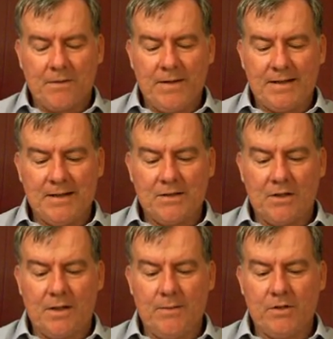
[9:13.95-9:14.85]
the fact is
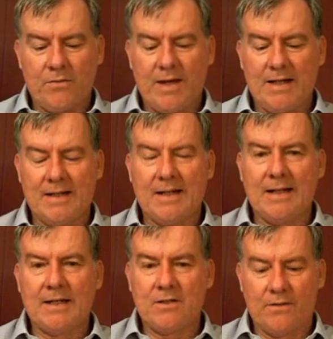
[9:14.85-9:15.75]
that the commercial reality
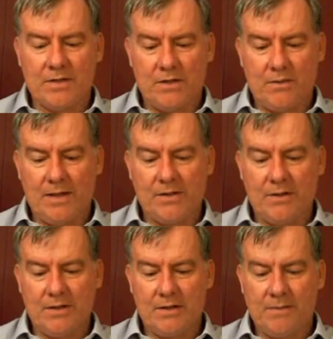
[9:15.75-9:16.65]
in that sort of
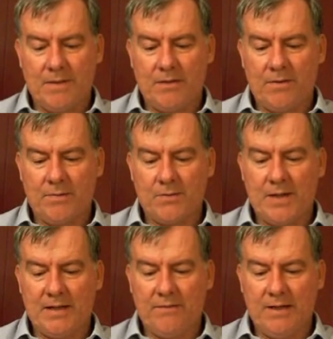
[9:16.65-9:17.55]
situation is that both the
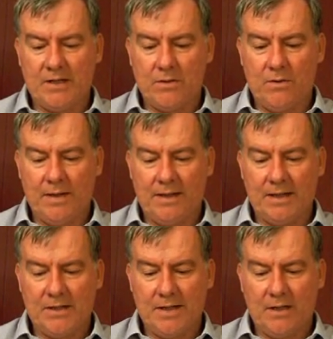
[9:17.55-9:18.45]
prospective lessor and
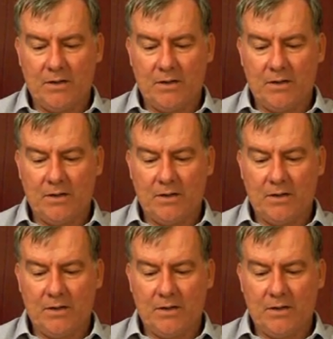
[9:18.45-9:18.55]
lessee,